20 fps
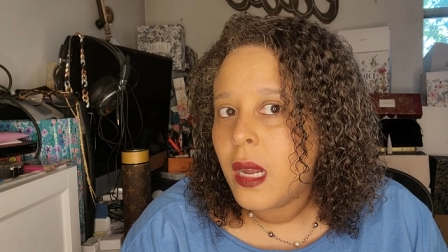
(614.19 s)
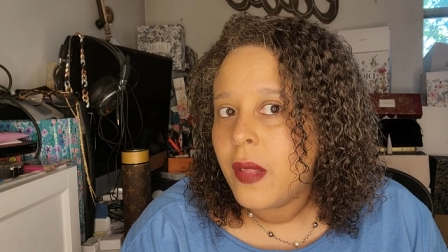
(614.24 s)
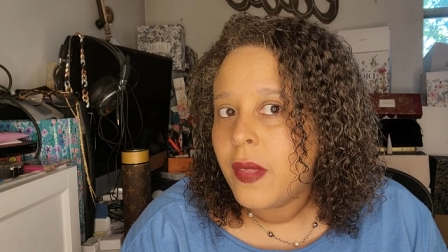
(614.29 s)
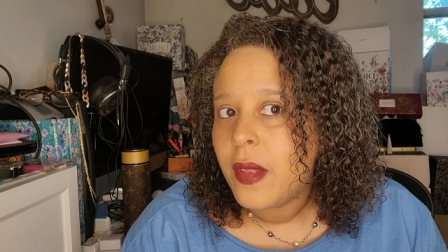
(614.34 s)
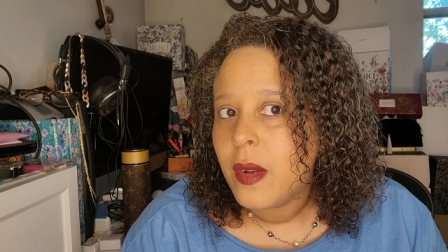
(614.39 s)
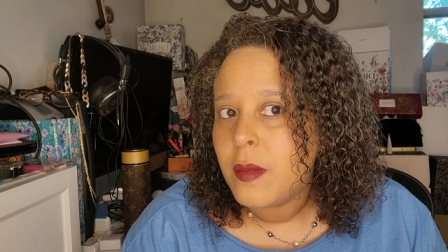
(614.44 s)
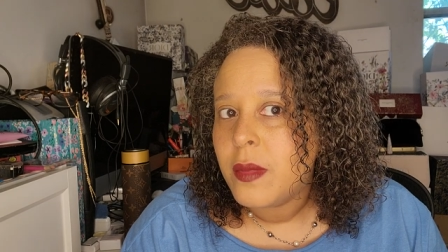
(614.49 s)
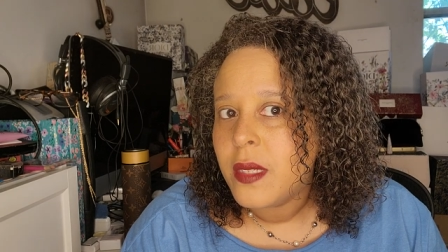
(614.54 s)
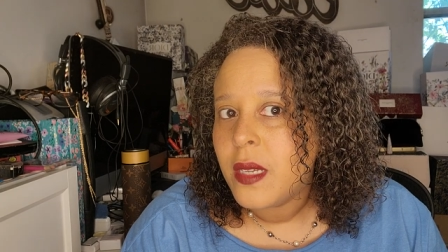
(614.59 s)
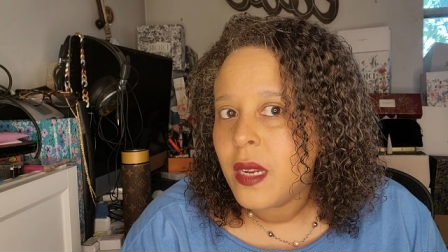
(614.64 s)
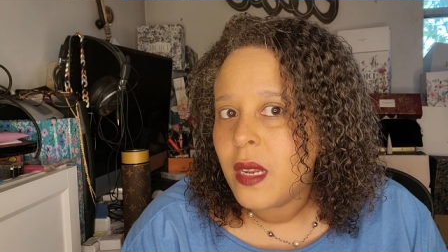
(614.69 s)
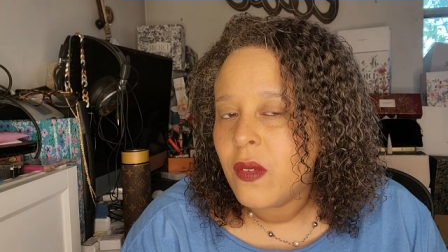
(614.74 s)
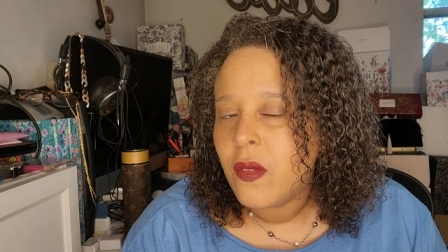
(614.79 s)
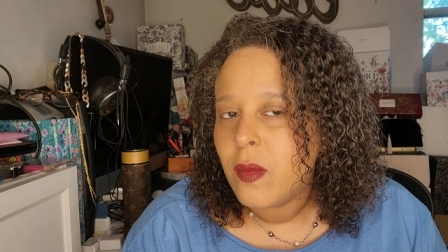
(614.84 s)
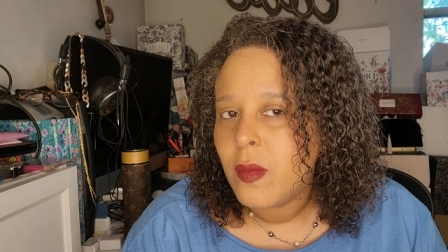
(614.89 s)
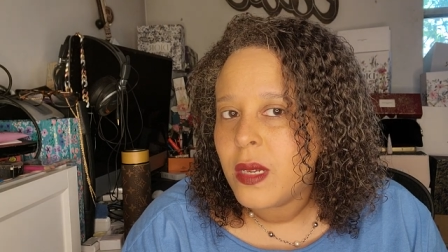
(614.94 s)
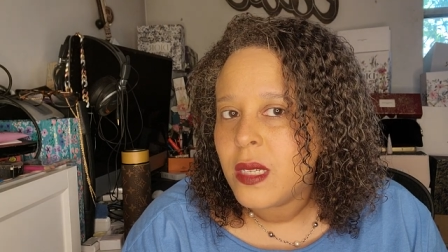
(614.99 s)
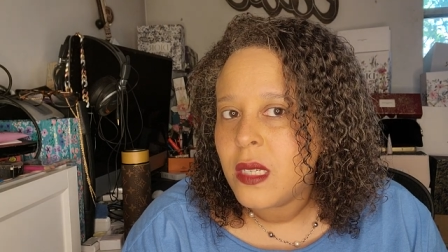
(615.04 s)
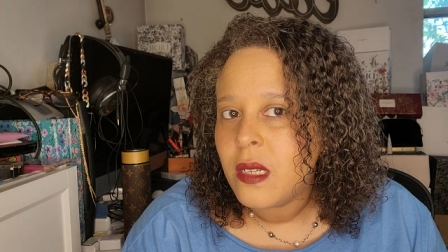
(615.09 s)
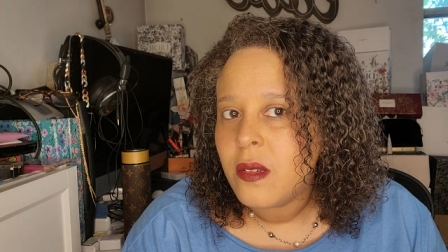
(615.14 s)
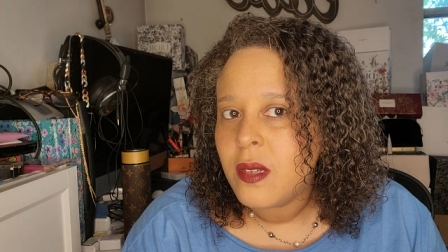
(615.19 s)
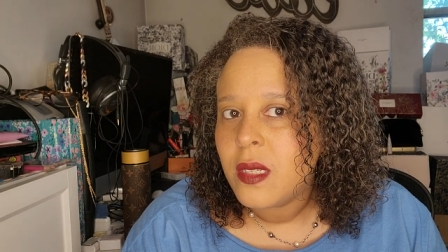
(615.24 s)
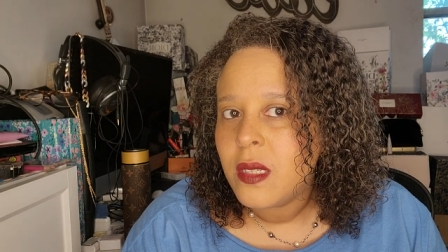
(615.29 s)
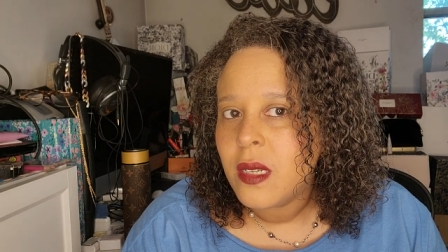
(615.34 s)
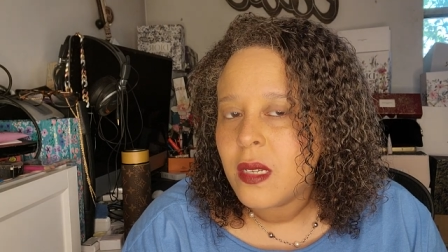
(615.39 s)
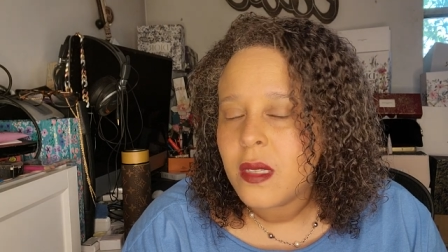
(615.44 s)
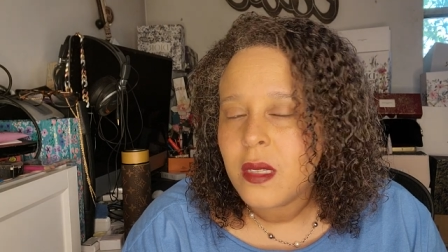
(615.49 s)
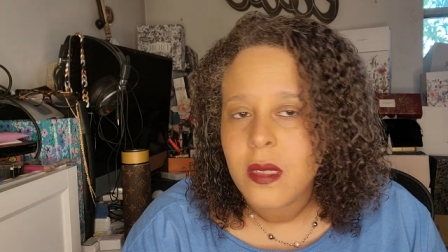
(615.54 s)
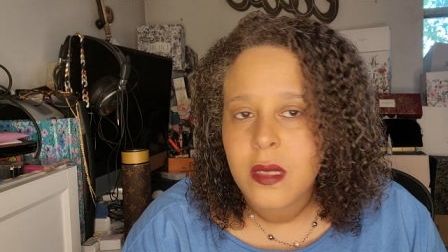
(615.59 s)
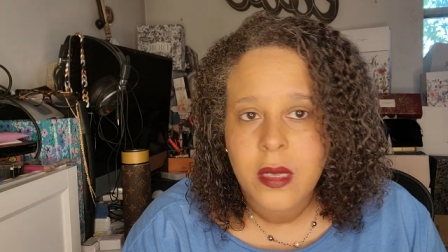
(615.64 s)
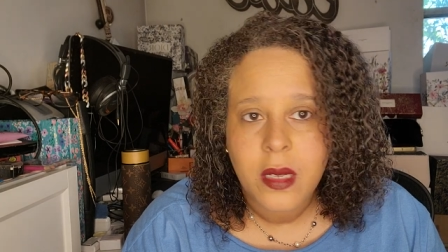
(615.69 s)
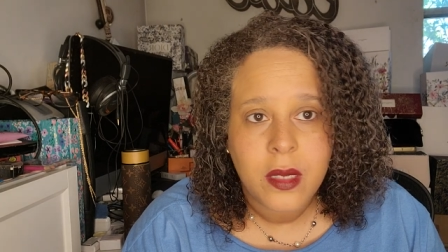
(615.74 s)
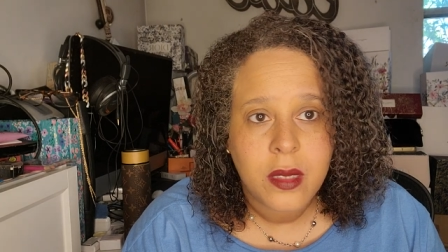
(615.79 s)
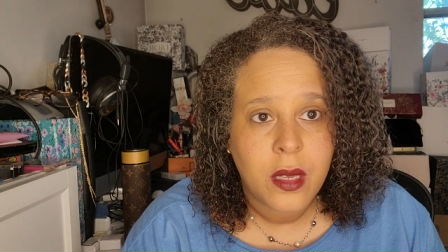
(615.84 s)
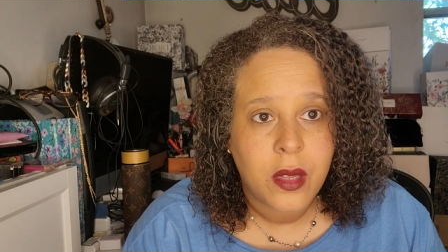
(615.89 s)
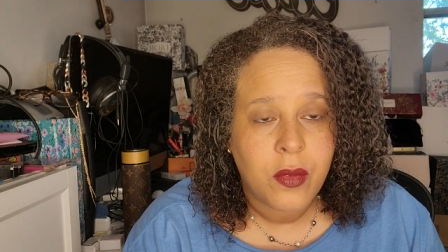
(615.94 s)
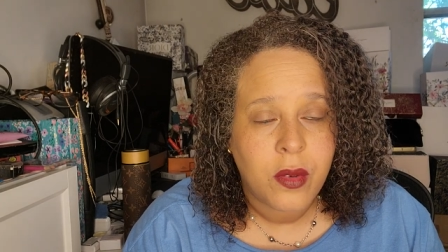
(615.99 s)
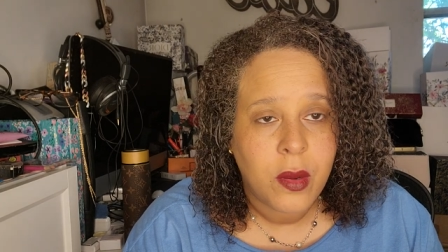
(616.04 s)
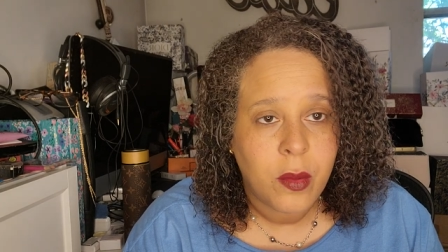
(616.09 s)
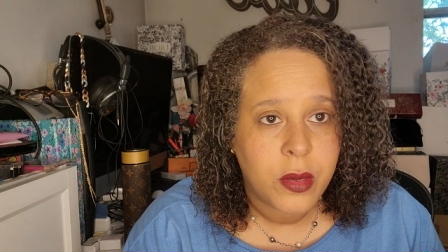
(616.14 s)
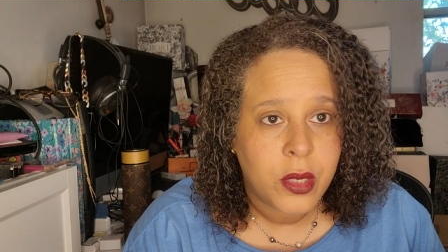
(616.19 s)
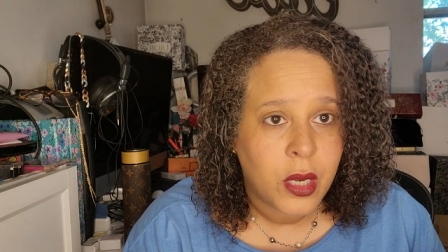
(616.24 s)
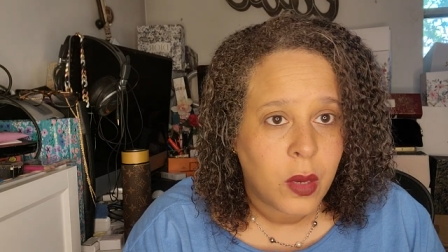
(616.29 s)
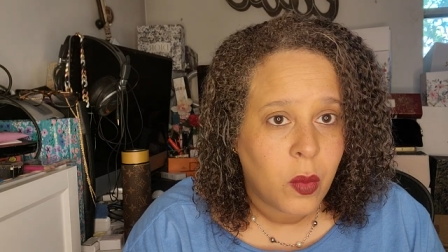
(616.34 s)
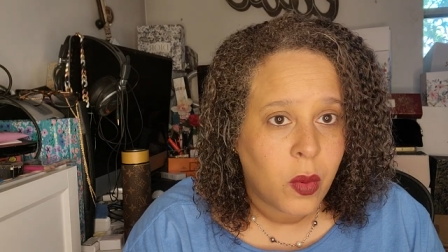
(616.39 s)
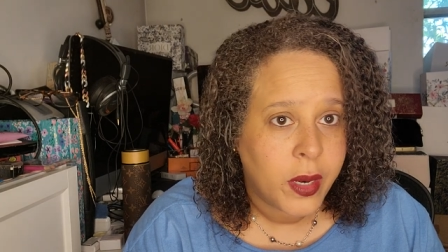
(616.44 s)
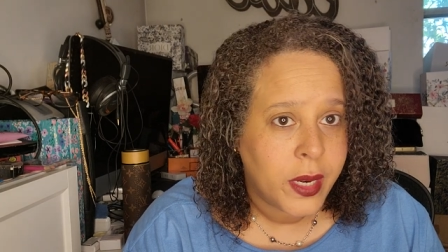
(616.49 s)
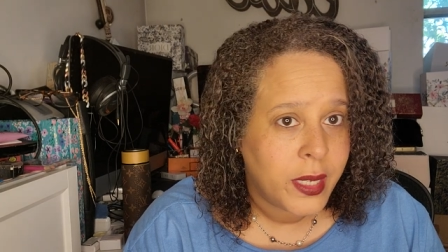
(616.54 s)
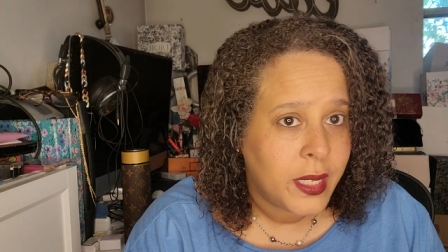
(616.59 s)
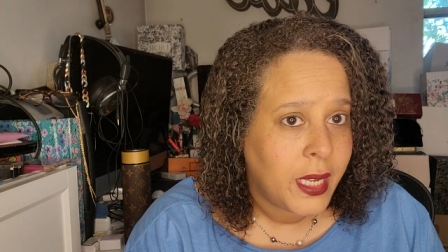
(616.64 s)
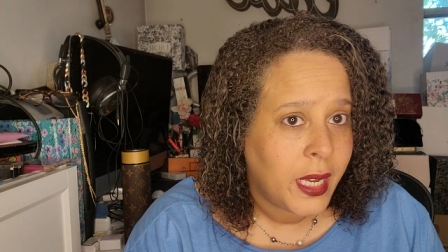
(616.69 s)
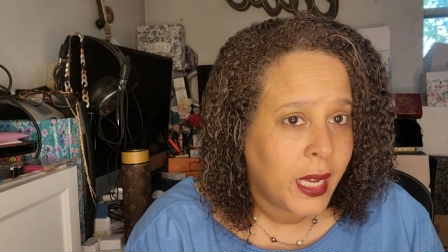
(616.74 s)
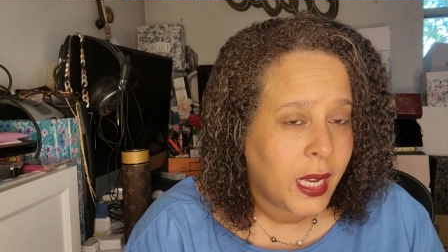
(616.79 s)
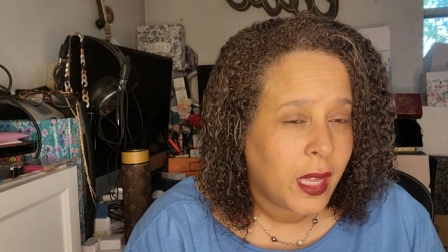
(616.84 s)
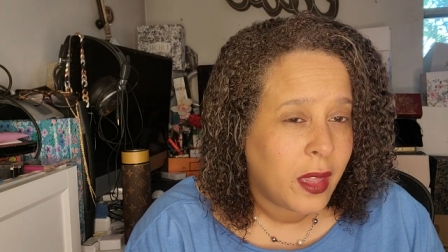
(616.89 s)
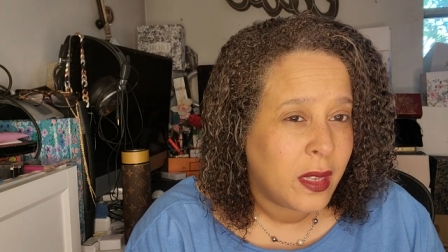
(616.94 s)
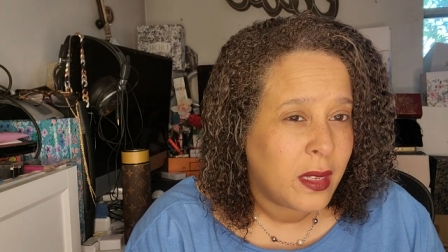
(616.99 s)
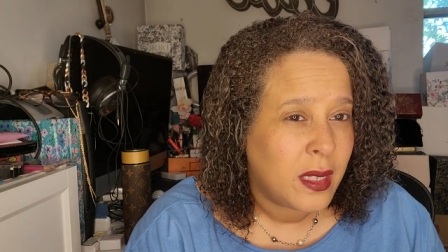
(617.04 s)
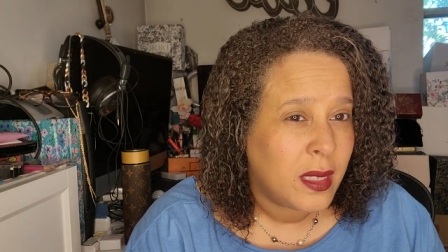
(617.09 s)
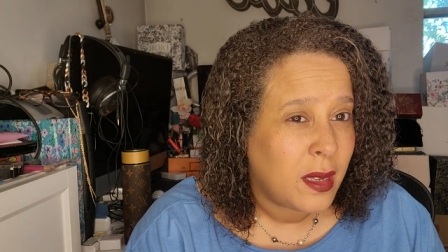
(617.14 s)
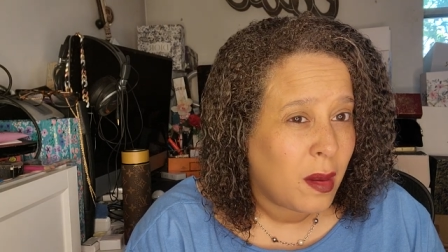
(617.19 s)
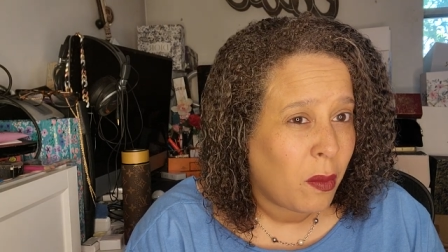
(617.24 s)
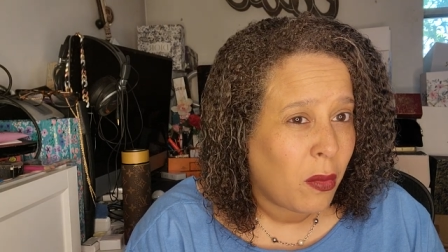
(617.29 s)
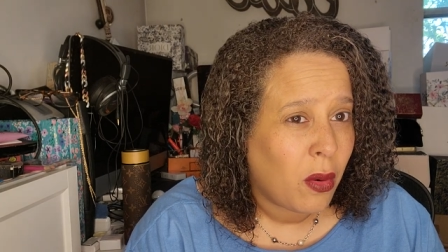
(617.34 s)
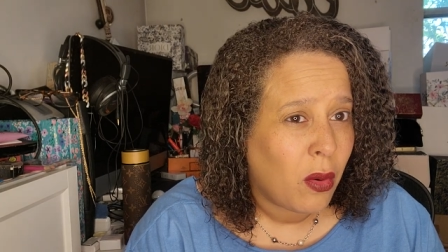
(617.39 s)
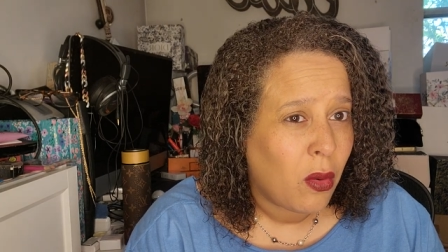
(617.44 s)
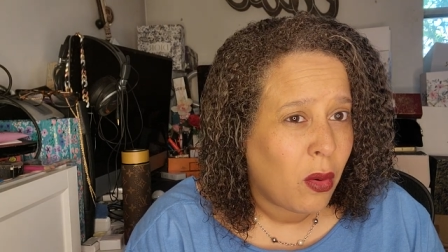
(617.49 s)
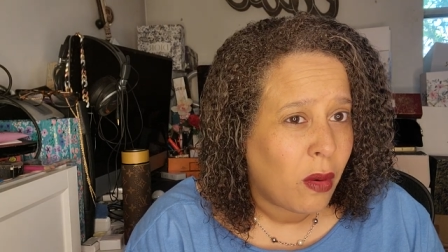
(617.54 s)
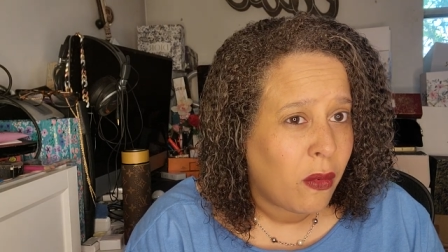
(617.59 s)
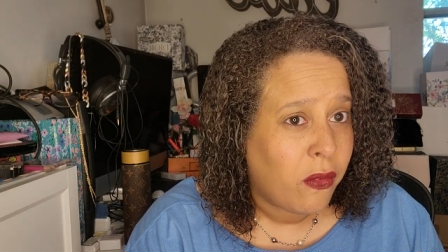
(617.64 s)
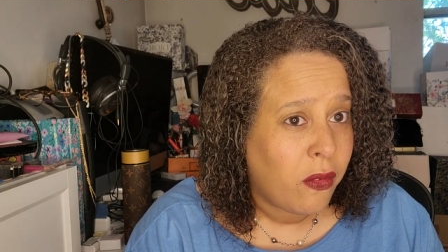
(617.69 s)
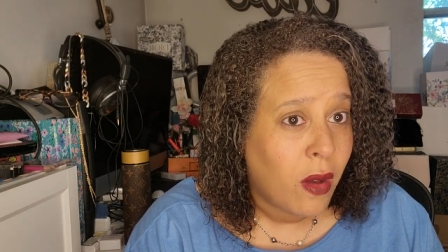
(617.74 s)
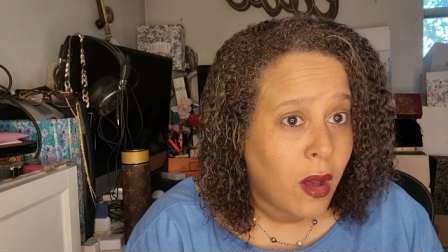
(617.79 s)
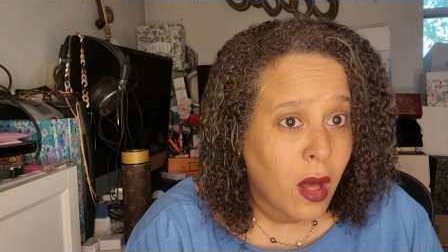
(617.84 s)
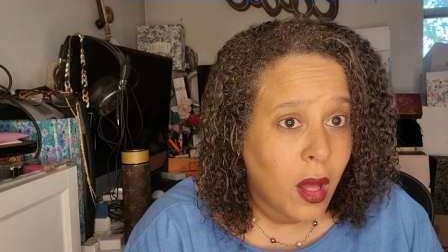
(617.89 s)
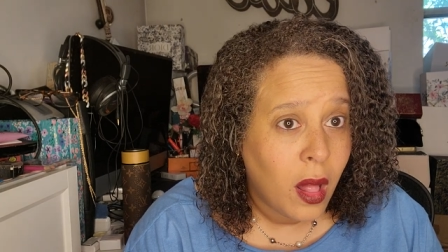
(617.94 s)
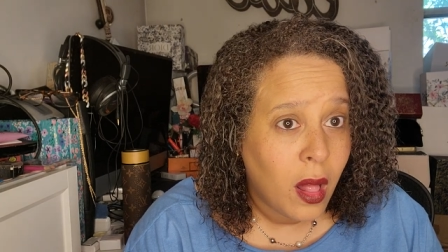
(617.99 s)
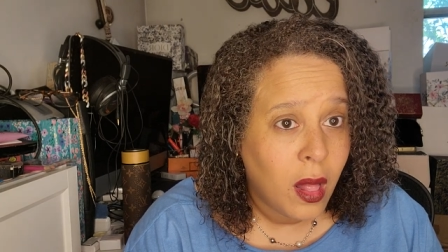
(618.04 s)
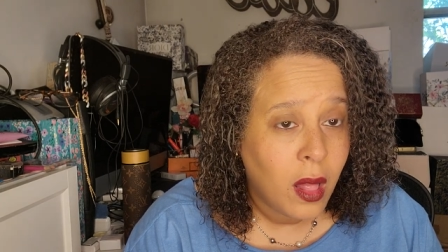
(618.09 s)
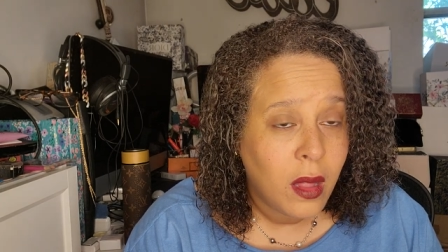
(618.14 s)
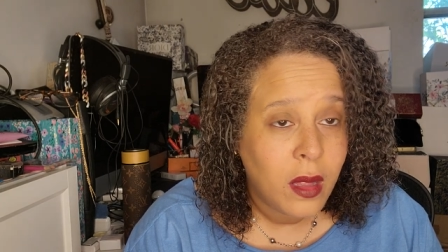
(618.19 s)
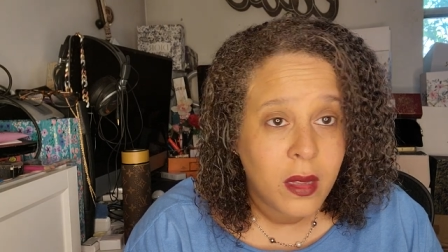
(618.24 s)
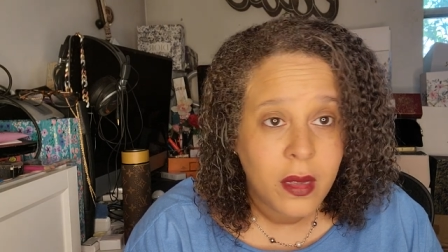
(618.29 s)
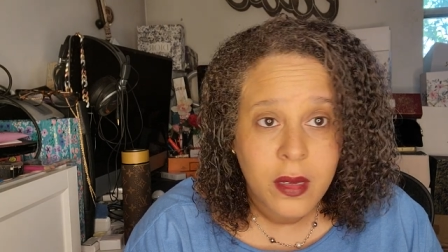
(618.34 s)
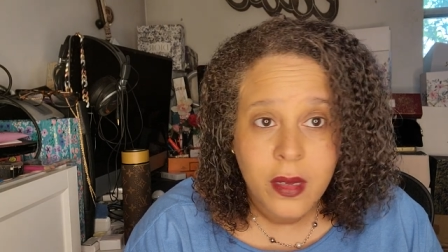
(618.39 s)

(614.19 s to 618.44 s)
and then I'm studying for my Series 6 and 63, which I want to take this summer or fall.